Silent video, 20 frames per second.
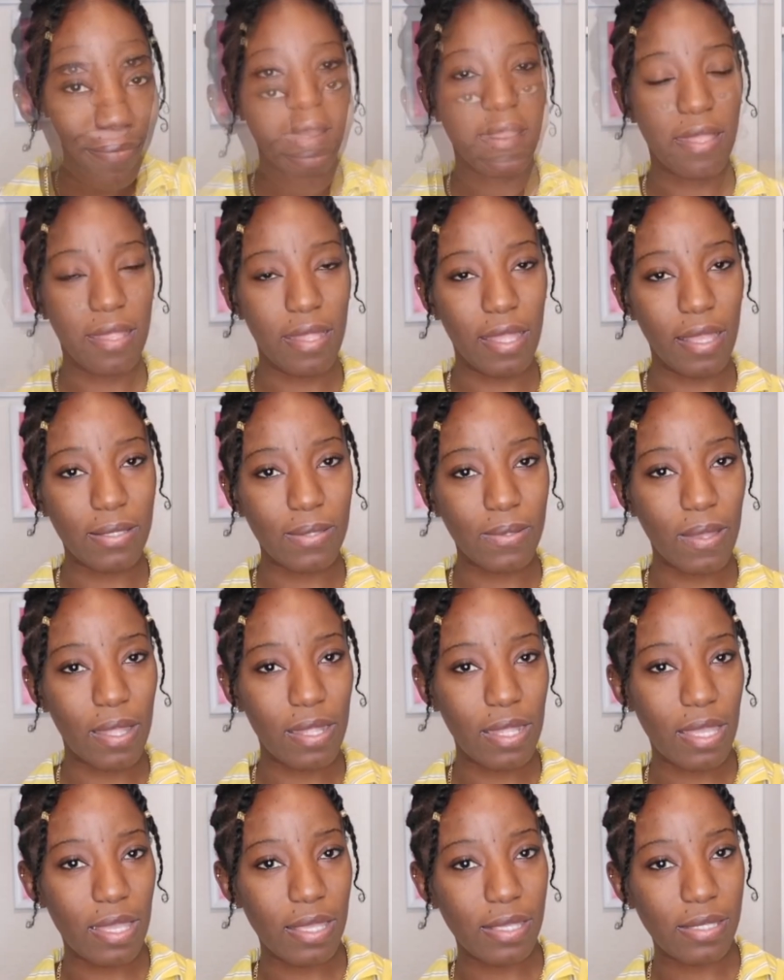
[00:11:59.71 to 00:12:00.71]
The next
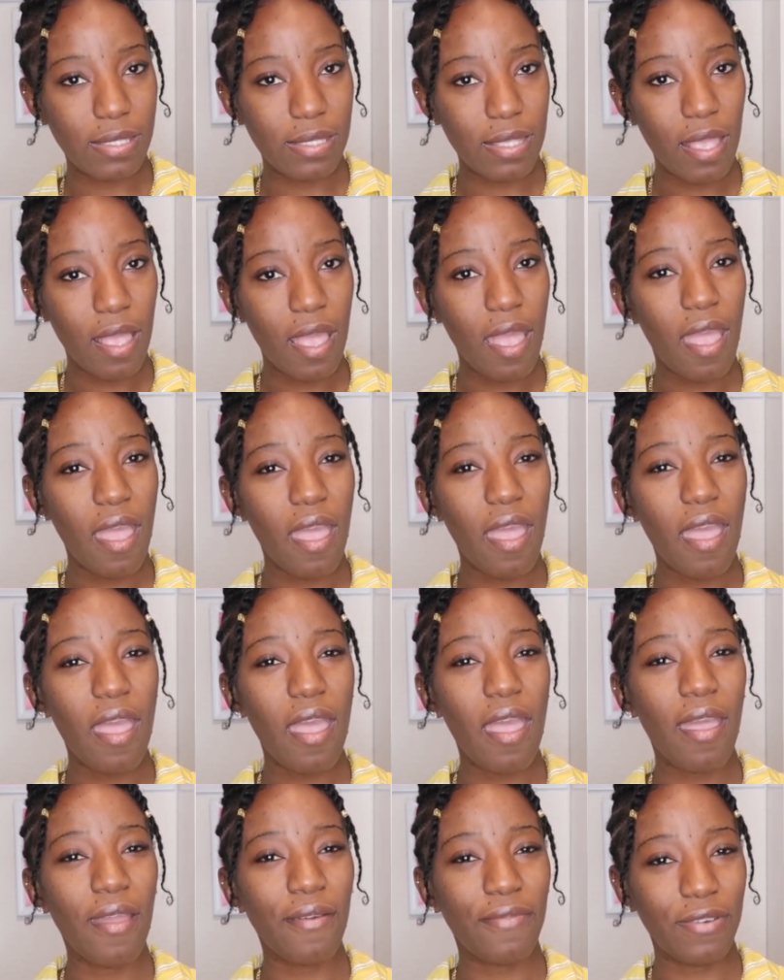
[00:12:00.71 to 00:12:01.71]
one is
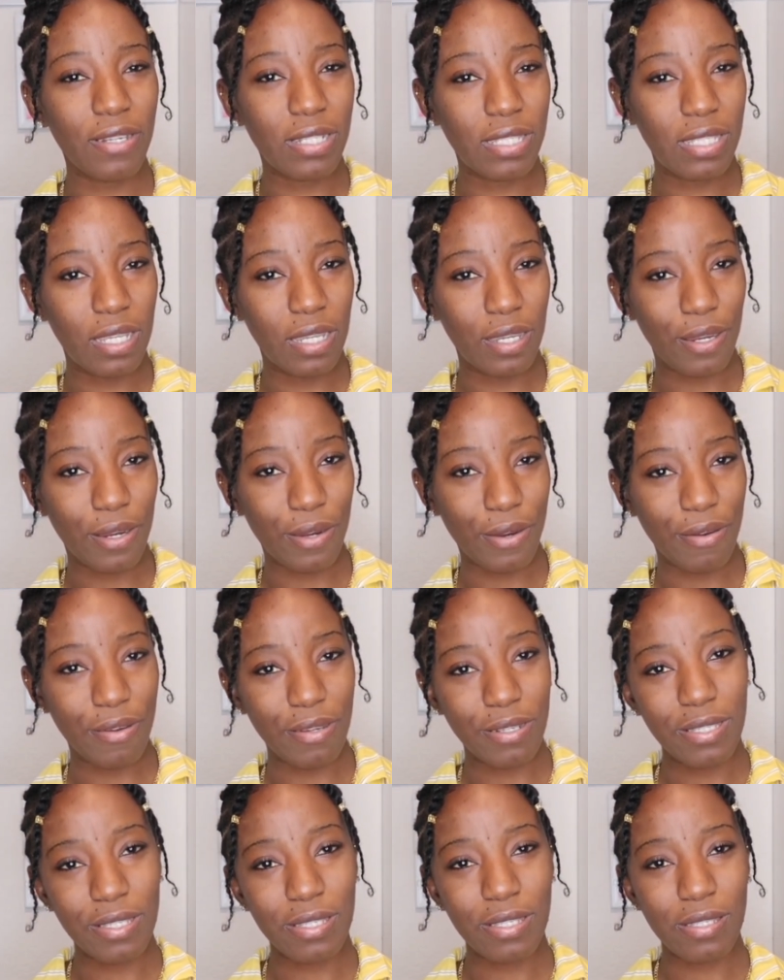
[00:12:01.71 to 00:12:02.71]
everything
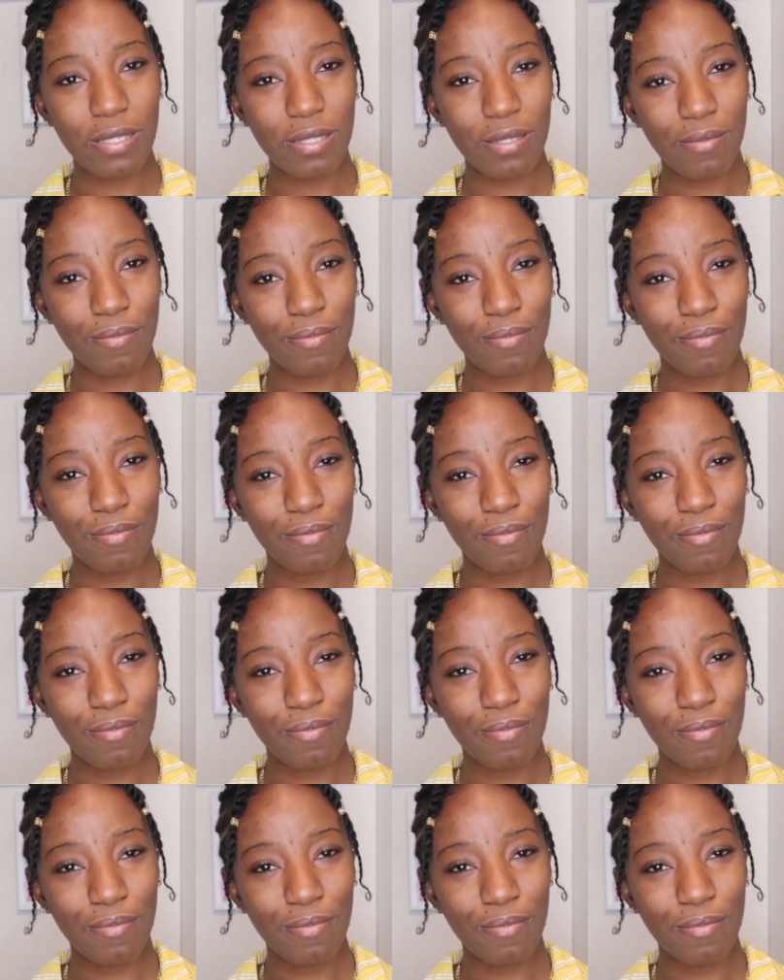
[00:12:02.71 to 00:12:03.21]
Chris.